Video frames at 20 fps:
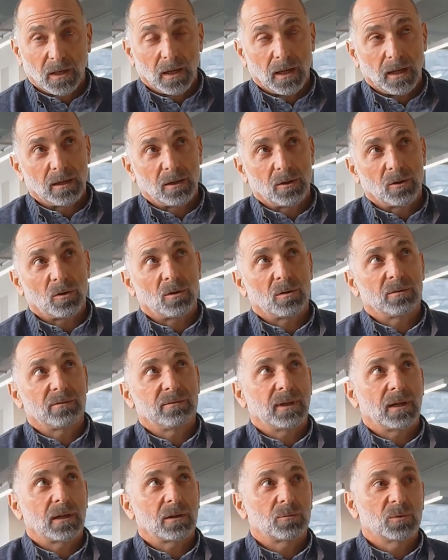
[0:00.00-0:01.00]
And all of
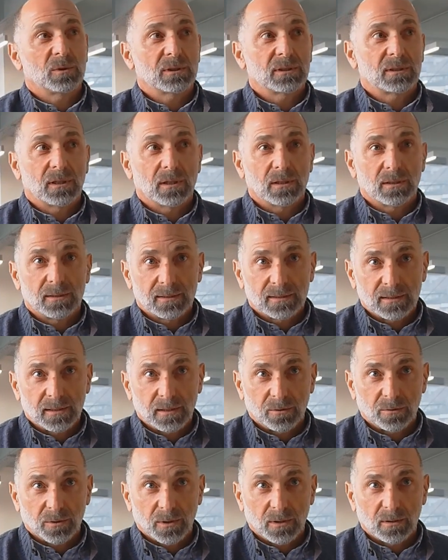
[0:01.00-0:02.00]
that was done in
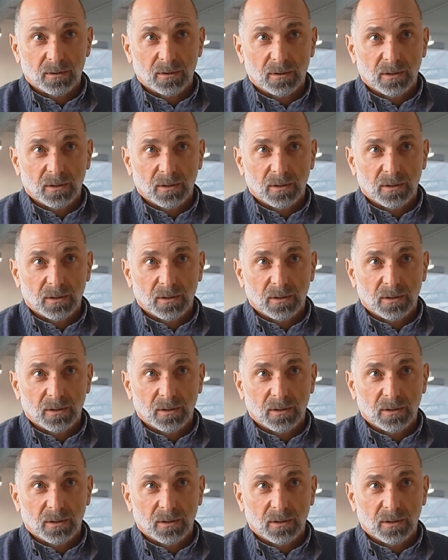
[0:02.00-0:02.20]
secret.